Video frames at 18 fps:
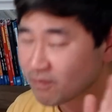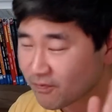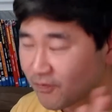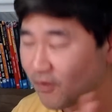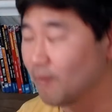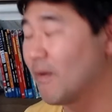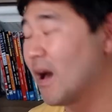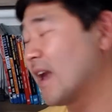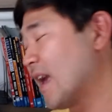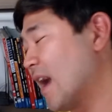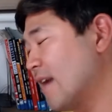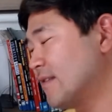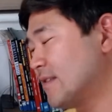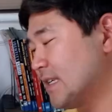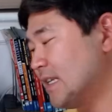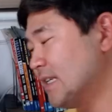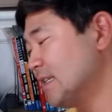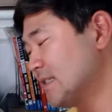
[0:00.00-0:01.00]
from my
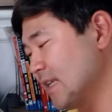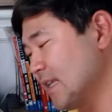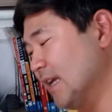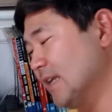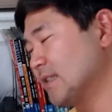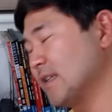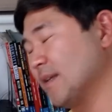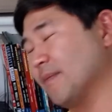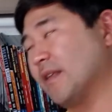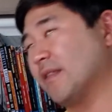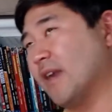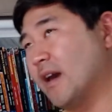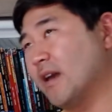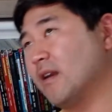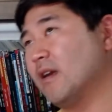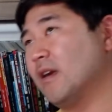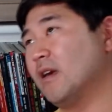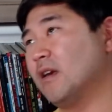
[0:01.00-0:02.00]
guides that it's something
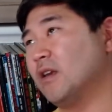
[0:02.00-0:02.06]
that